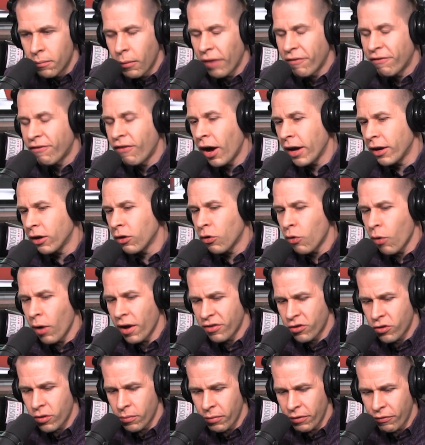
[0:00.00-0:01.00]
My final
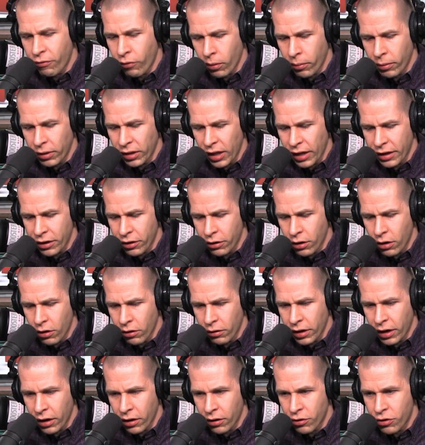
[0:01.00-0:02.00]
question before we let you
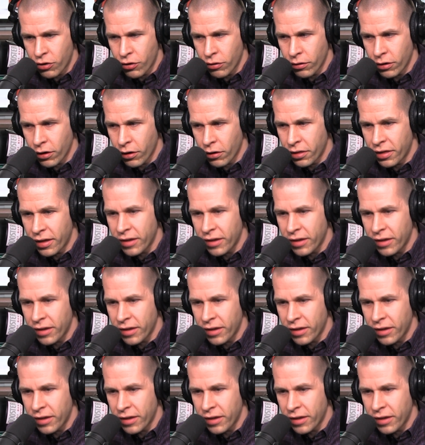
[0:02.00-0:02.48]
go here, Junior.